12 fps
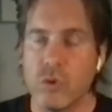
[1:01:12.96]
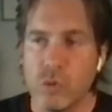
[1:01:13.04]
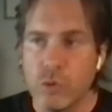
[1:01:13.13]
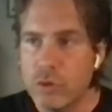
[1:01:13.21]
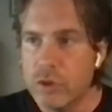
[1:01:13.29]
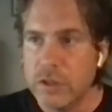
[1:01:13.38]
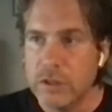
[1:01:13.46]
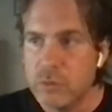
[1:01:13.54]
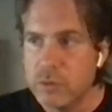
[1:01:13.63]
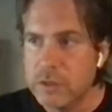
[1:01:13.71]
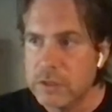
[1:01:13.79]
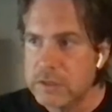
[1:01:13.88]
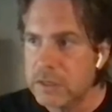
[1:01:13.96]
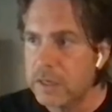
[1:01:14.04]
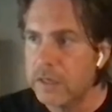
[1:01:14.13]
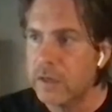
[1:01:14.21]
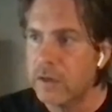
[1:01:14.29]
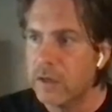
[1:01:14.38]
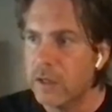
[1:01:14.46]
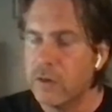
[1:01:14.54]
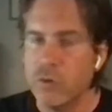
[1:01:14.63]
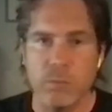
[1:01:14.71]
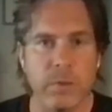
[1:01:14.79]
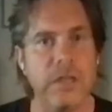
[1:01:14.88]
do things with this,
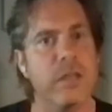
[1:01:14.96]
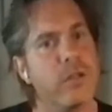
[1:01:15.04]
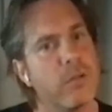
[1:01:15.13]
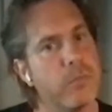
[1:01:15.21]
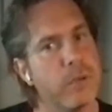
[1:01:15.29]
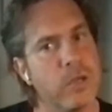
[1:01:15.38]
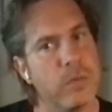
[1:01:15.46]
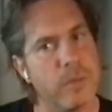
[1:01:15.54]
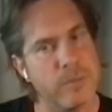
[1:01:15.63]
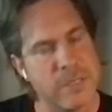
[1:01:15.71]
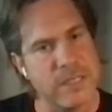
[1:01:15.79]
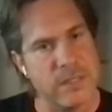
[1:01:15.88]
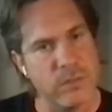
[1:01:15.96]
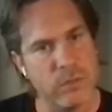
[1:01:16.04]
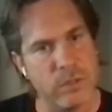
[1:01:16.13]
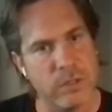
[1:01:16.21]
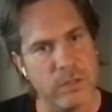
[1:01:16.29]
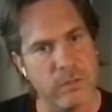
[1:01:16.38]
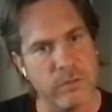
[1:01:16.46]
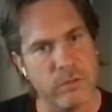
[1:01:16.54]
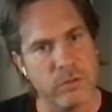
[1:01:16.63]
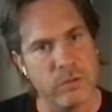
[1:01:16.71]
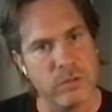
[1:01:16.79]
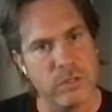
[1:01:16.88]
and you become obsessed with it, of
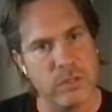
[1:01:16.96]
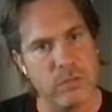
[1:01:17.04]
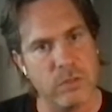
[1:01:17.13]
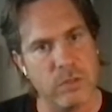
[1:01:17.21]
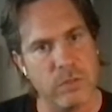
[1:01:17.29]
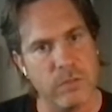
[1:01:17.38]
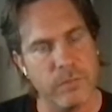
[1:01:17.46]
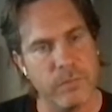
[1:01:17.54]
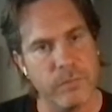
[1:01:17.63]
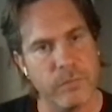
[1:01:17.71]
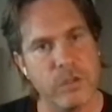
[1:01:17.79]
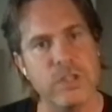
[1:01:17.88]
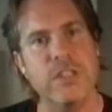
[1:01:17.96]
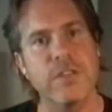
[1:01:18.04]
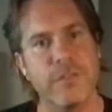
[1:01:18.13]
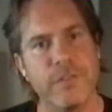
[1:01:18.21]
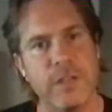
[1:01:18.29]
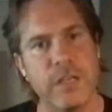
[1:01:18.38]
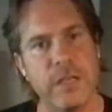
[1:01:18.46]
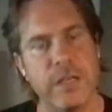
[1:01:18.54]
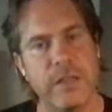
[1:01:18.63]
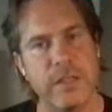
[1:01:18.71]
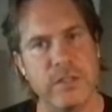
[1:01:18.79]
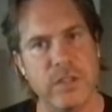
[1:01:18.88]
course, as well. Just the
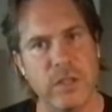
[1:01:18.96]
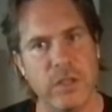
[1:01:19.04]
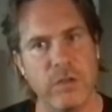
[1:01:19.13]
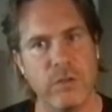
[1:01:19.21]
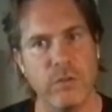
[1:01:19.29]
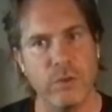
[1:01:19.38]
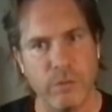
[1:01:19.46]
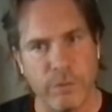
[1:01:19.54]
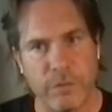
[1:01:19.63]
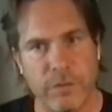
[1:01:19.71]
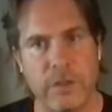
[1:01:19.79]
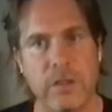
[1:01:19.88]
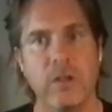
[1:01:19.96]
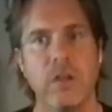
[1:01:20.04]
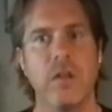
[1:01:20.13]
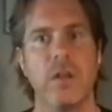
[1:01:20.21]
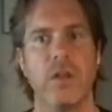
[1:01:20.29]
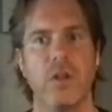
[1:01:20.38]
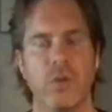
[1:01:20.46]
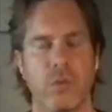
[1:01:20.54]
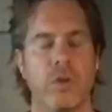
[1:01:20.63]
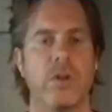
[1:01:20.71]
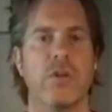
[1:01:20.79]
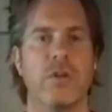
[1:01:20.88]
feeling that suddenly you feel
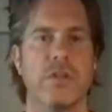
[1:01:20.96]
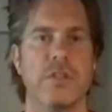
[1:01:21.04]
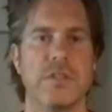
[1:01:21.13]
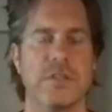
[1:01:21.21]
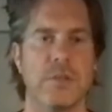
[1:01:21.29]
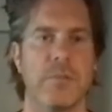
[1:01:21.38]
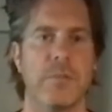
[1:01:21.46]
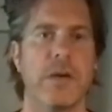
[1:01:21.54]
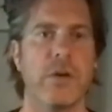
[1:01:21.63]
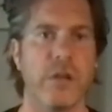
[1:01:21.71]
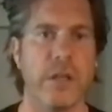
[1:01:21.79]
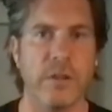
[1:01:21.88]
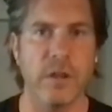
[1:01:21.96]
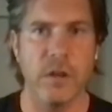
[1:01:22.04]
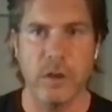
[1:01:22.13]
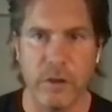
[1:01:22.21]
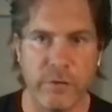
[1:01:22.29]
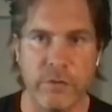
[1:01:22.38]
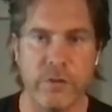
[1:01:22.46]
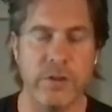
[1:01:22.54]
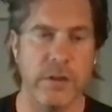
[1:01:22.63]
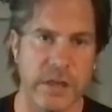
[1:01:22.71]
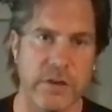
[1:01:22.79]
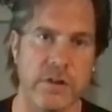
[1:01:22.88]
what all this is about, and the love for
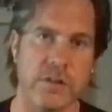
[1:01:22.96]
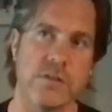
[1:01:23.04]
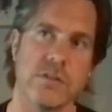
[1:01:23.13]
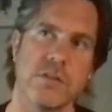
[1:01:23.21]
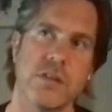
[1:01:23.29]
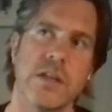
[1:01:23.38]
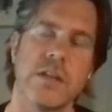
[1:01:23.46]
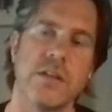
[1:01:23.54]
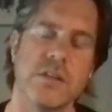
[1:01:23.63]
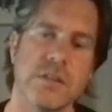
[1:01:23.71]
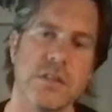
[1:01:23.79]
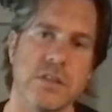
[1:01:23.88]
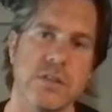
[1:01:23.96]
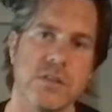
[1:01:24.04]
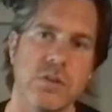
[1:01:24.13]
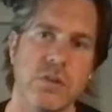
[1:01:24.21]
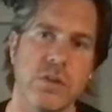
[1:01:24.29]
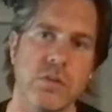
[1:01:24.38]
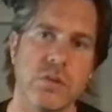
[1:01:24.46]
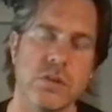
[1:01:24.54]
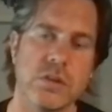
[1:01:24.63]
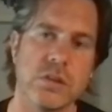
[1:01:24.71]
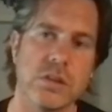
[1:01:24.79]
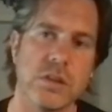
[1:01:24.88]
the characters and these things. So it
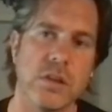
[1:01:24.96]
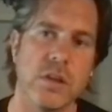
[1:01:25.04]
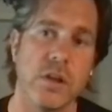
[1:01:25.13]
was just